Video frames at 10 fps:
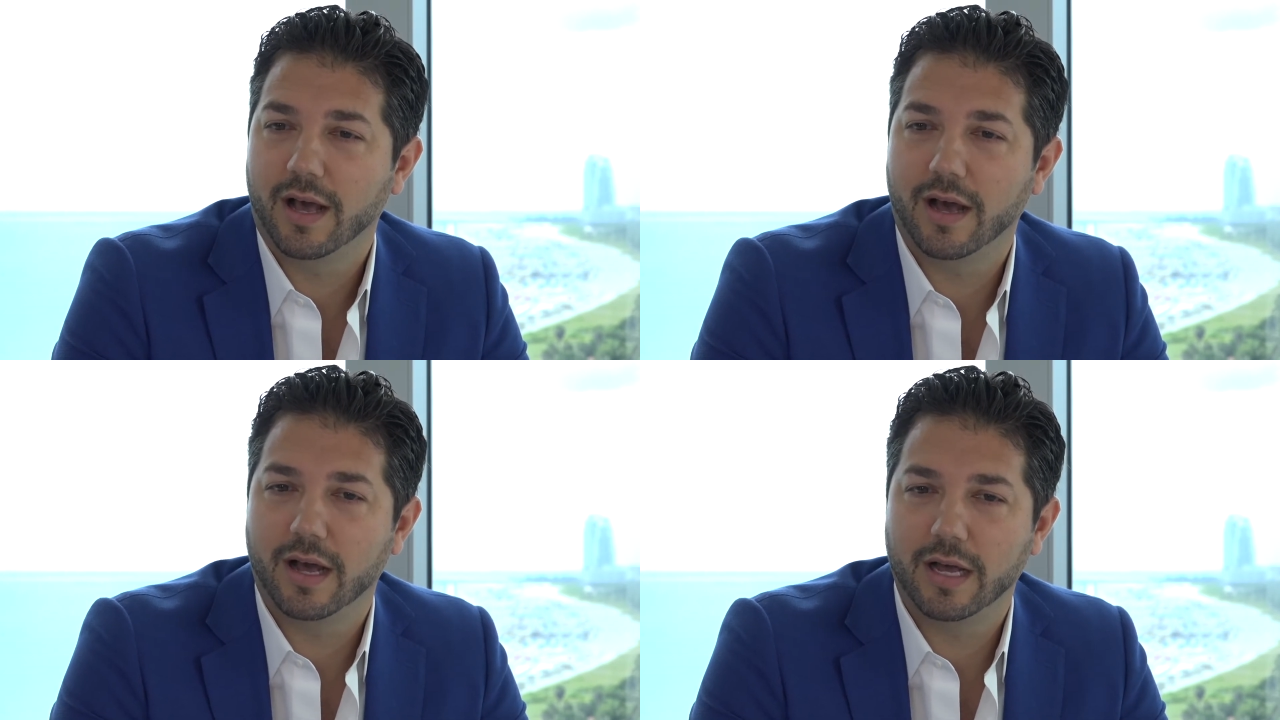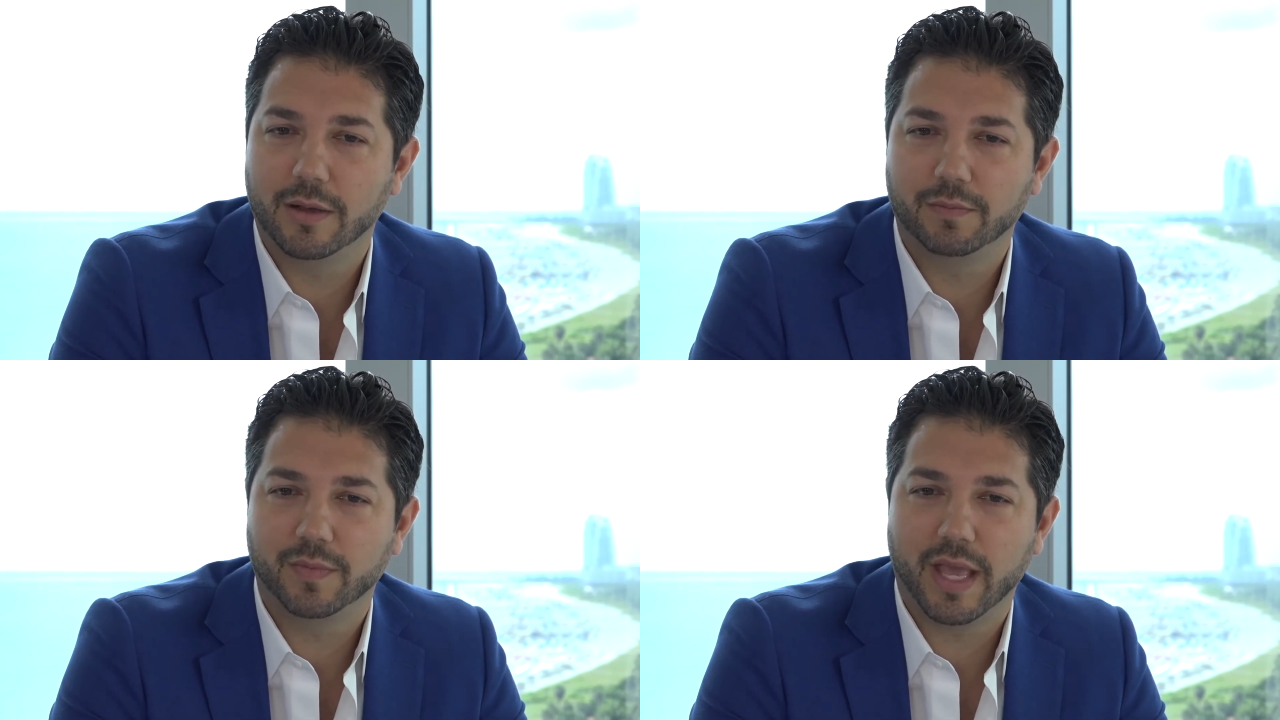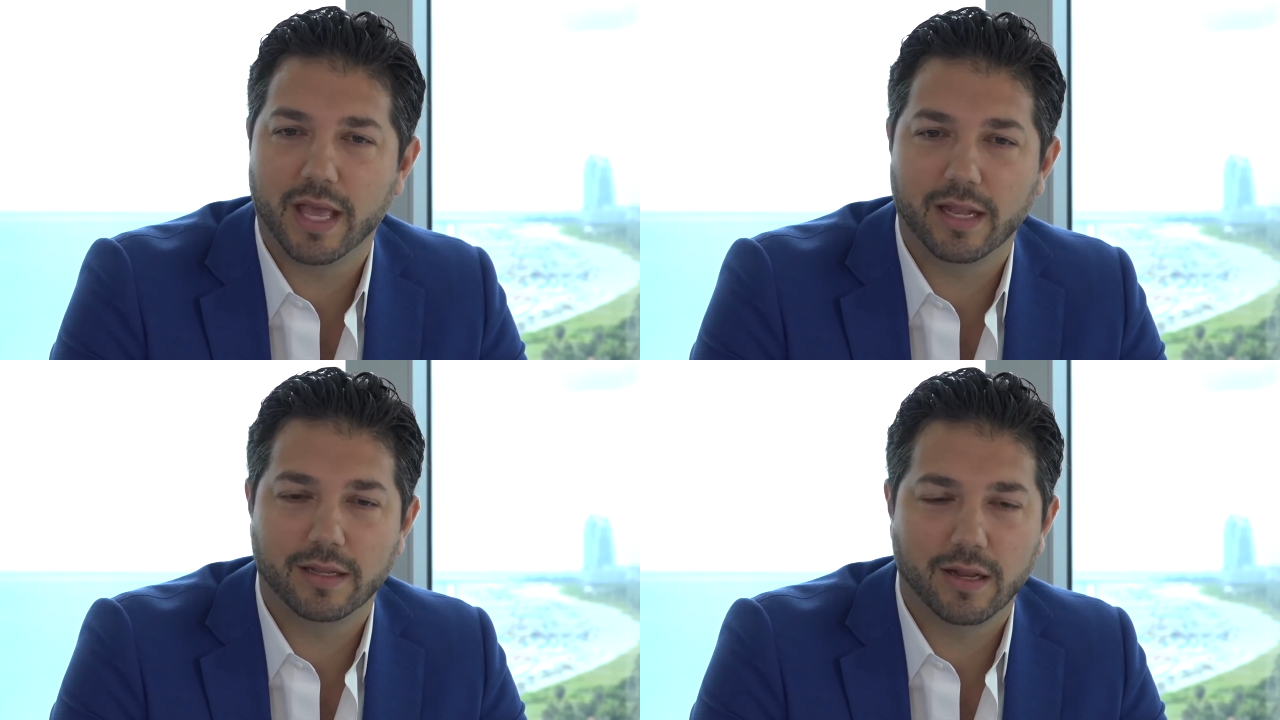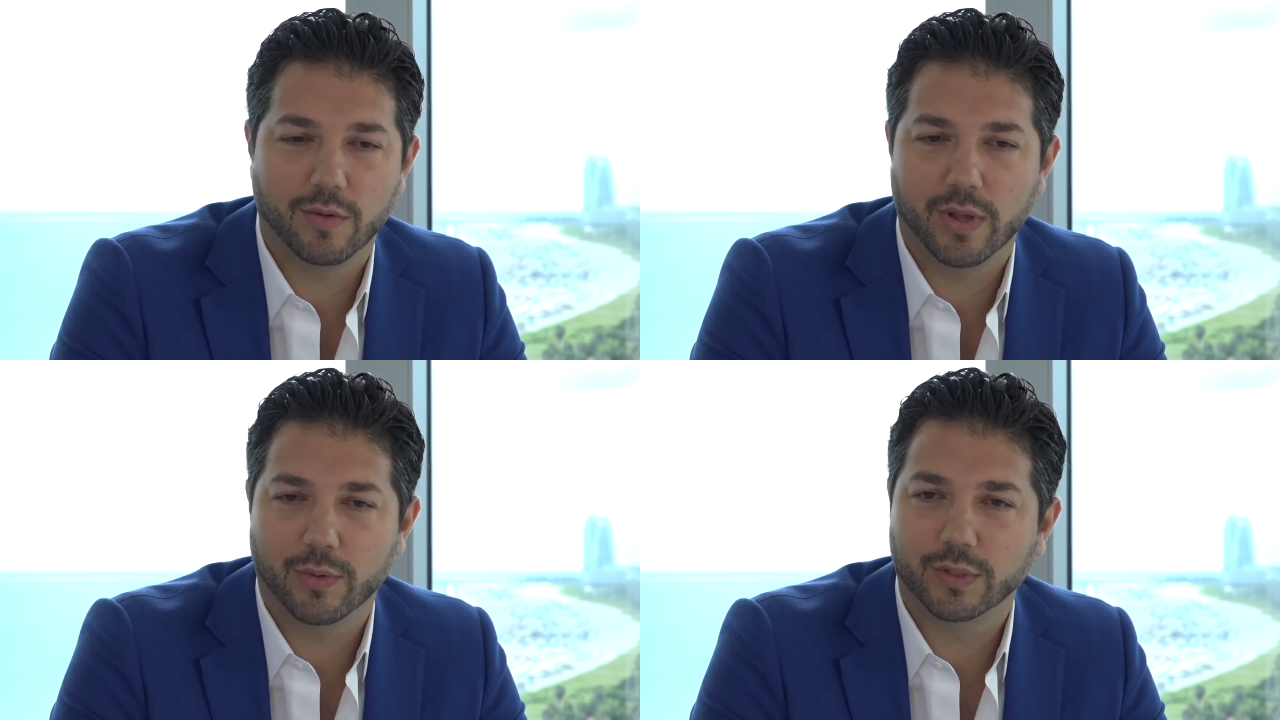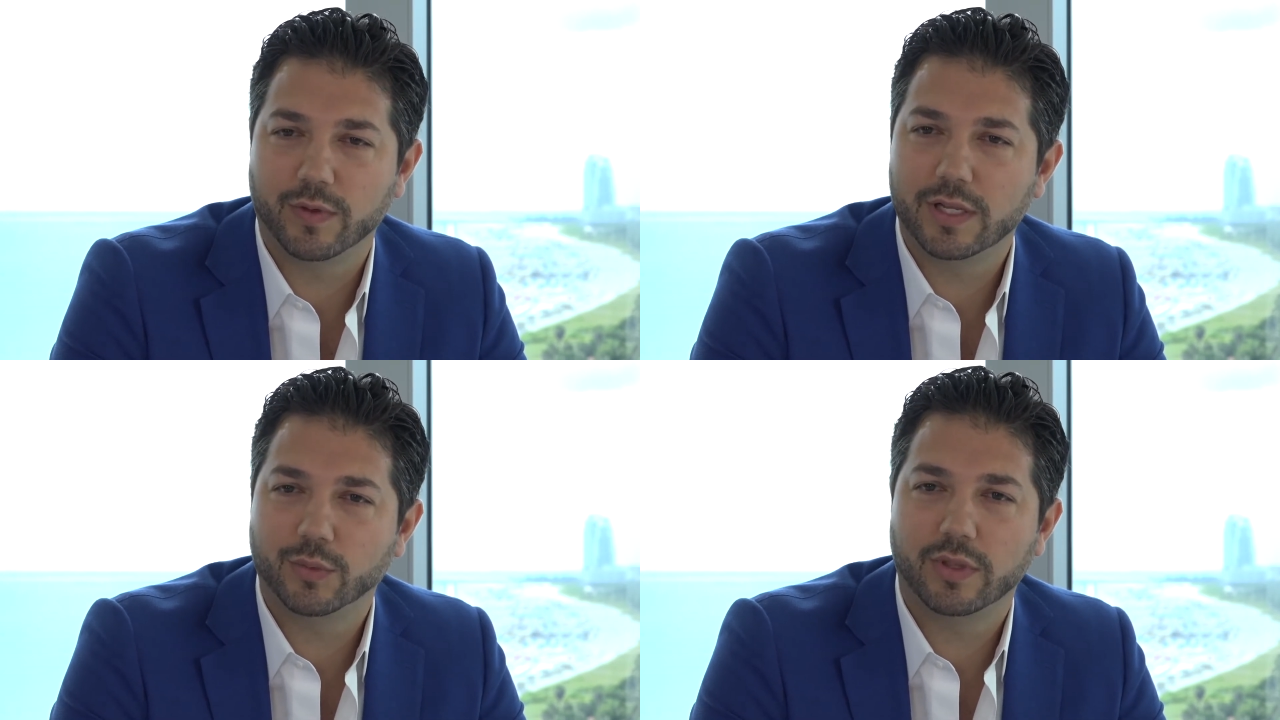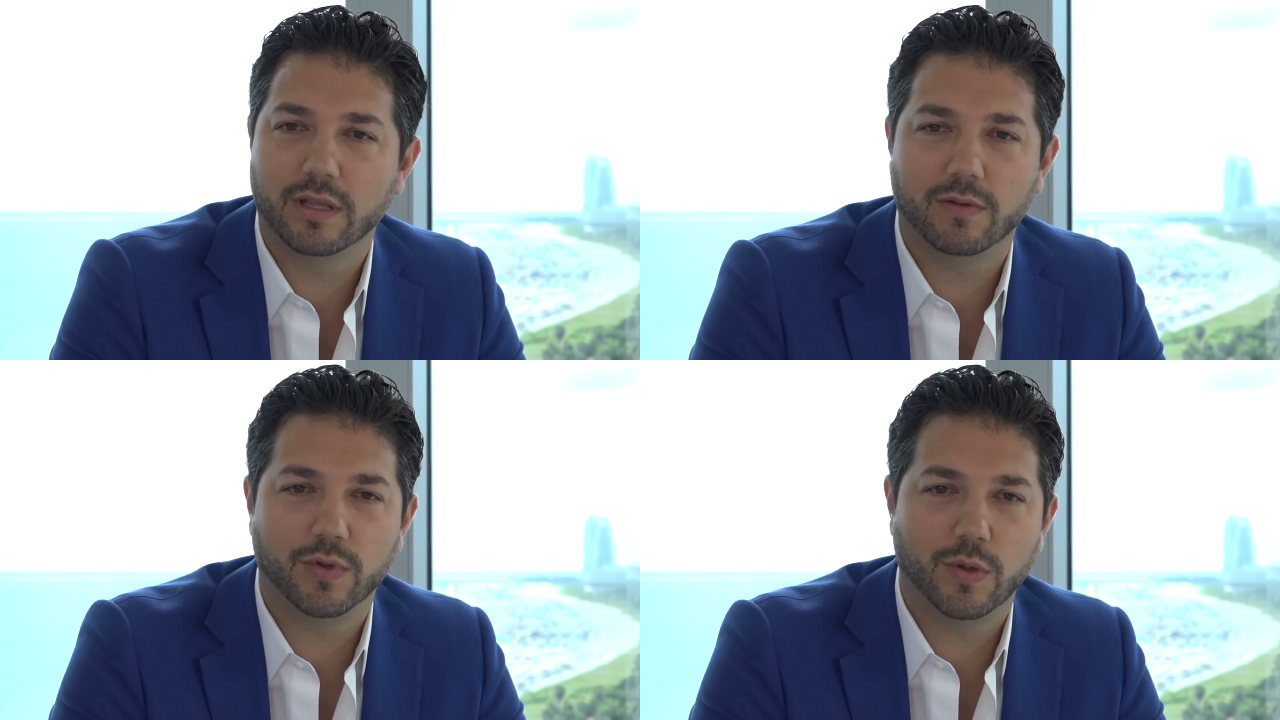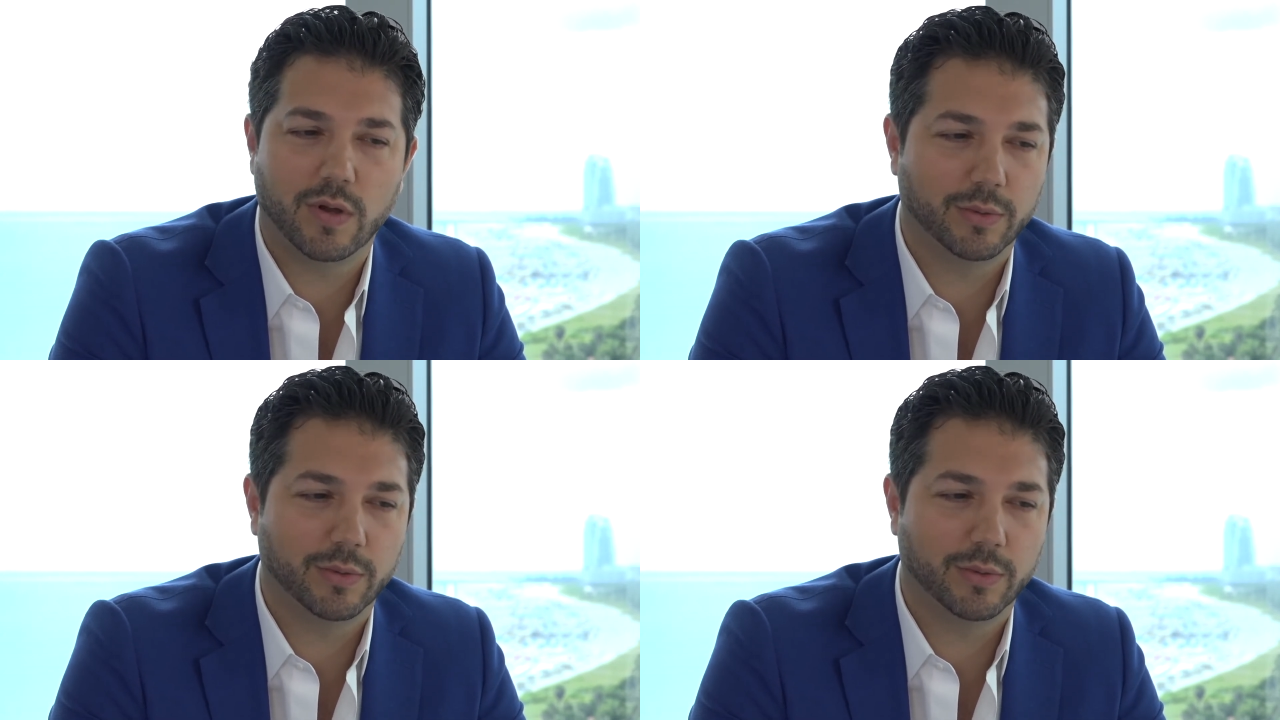And when I was finished with the interview,